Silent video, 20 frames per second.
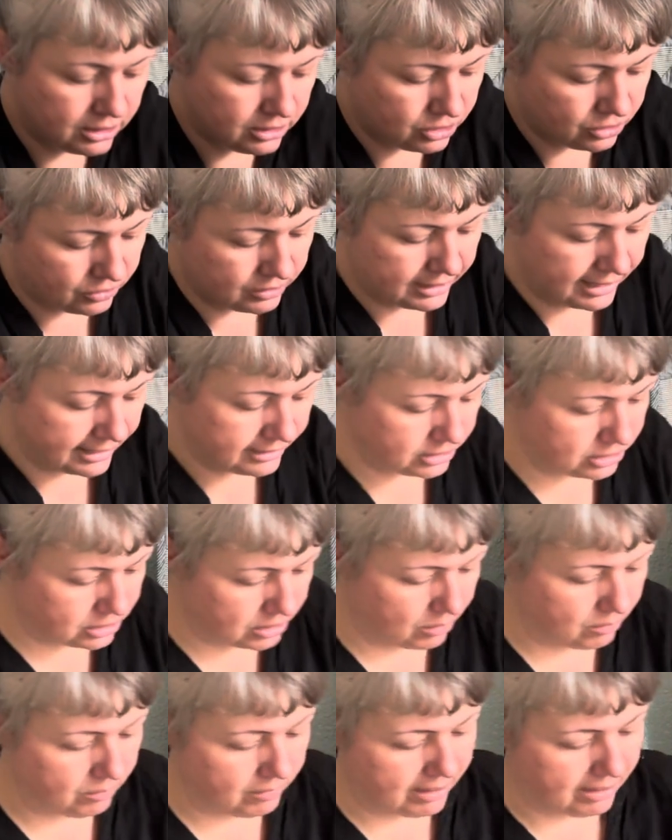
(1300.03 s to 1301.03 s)
to get
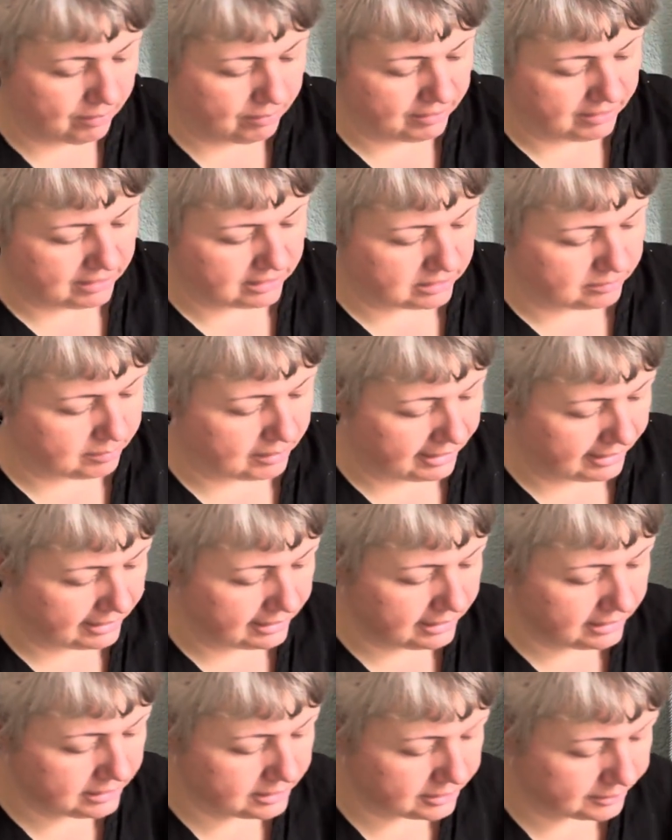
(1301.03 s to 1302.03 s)
somewhere with this
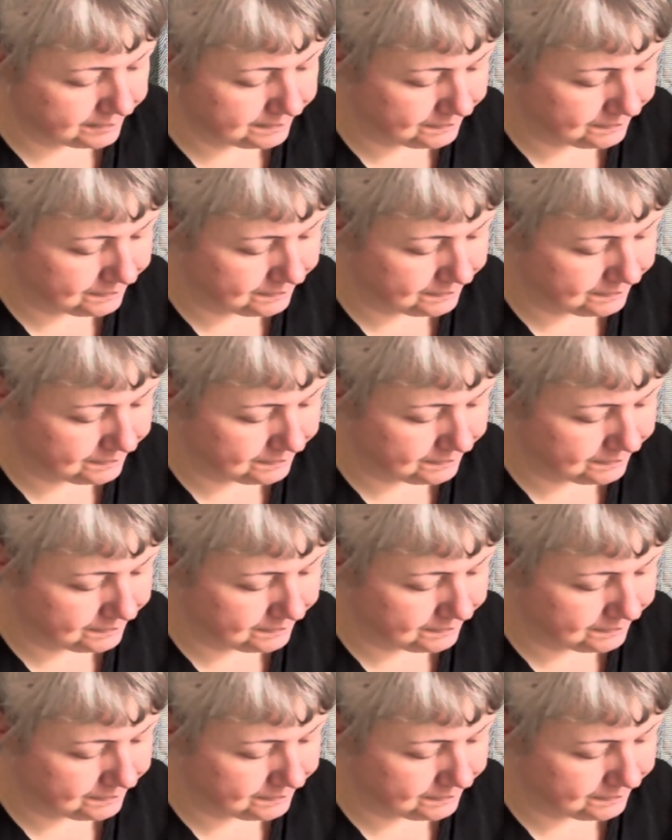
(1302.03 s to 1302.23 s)
blanket.